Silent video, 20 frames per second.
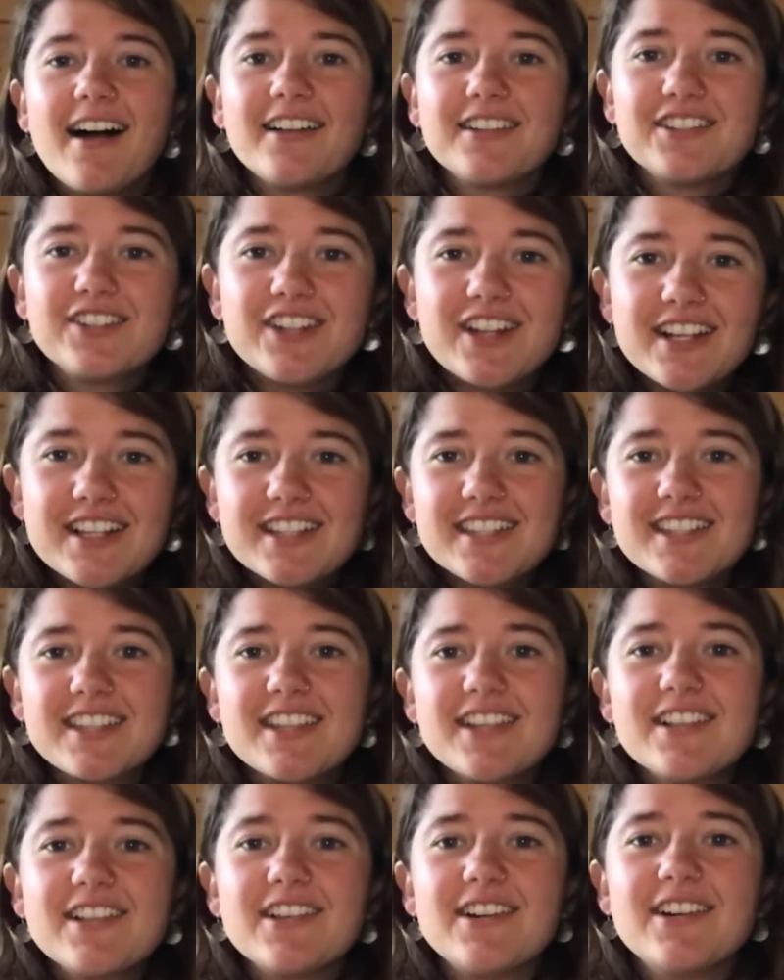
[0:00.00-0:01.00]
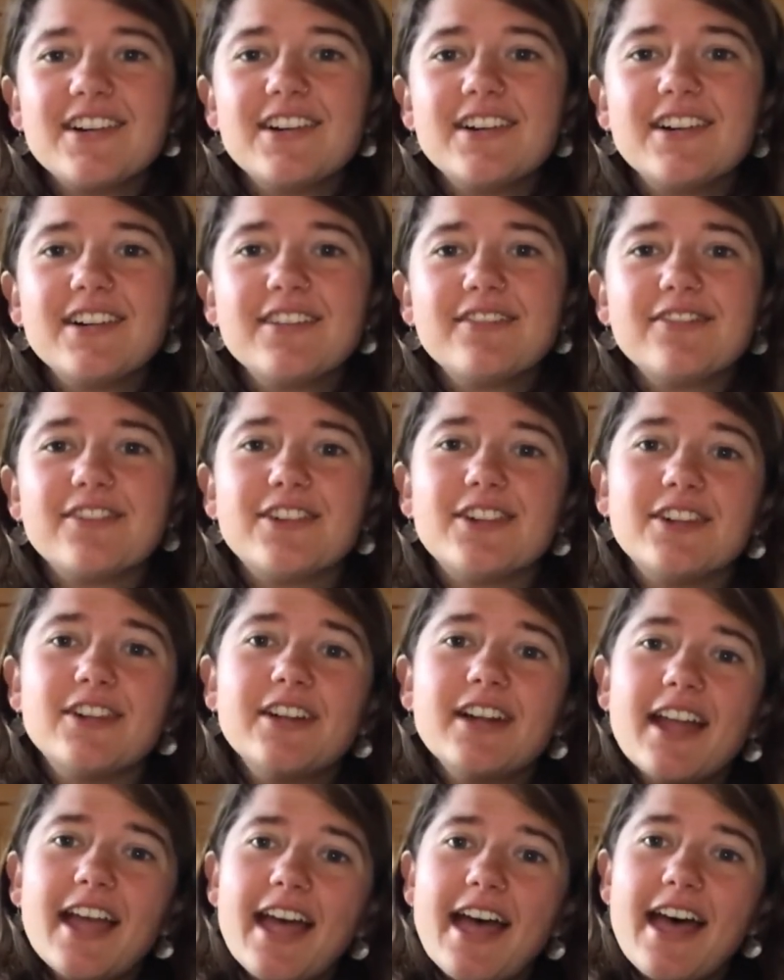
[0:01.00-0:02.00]
Trust the Lord
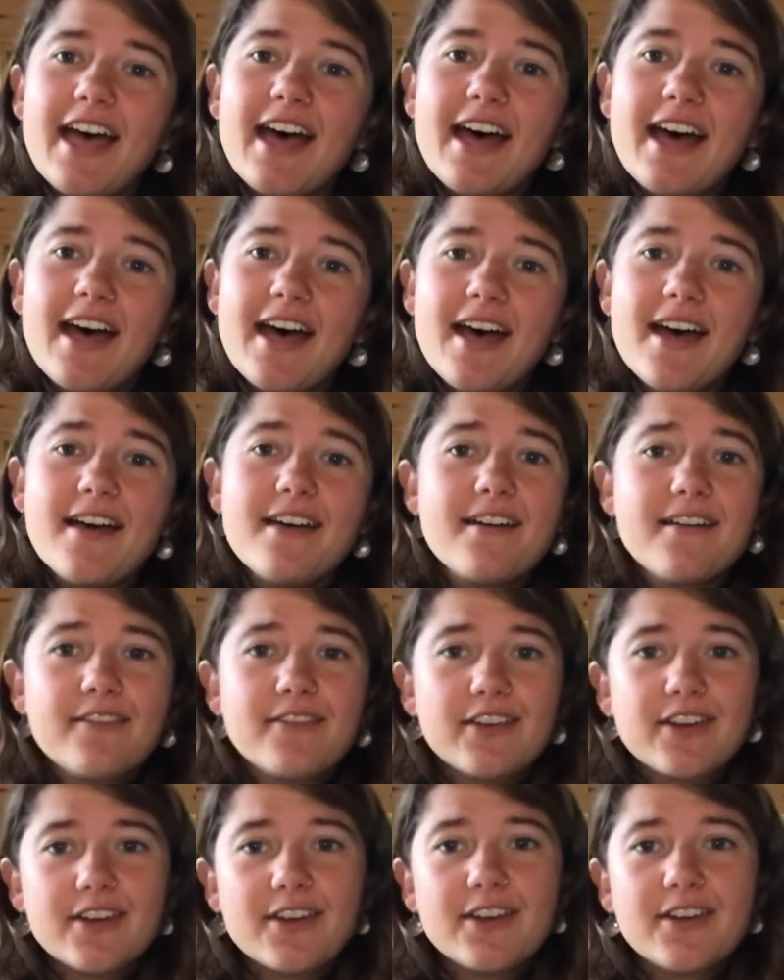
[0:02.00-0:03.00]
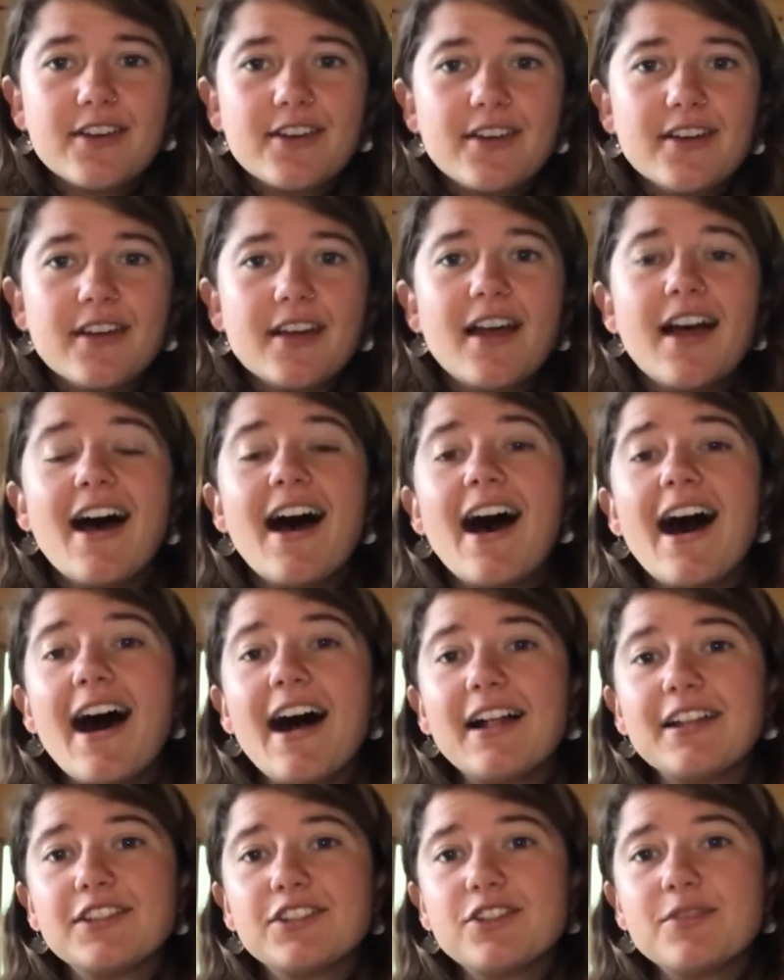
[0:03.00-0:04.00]
forever.
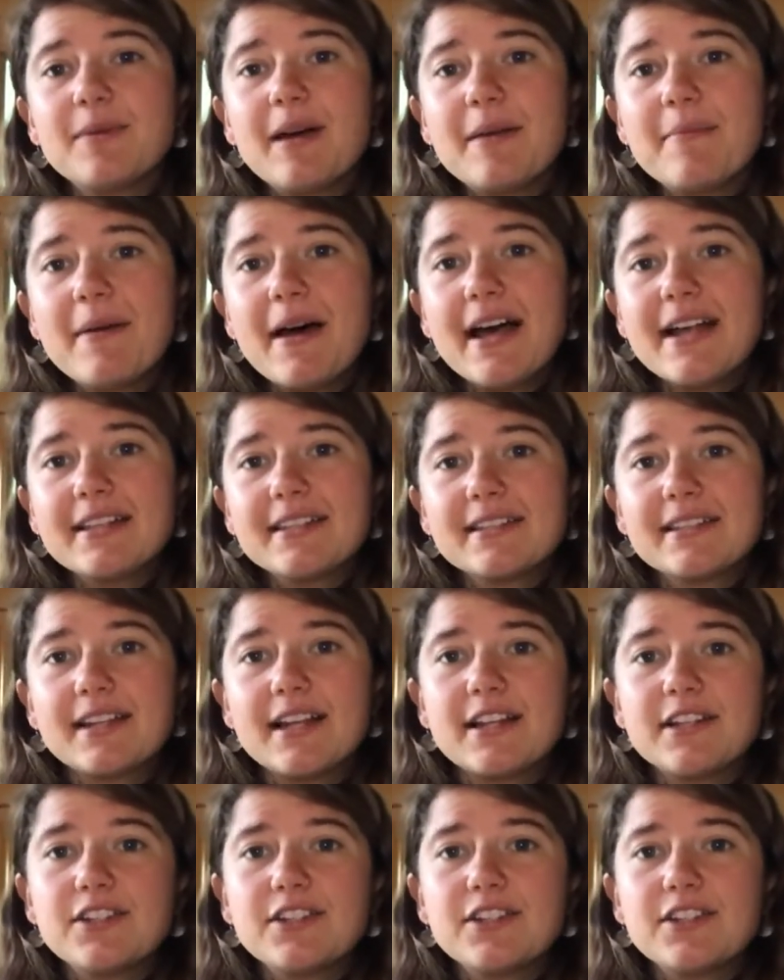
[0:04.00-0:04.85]
I'll do my best.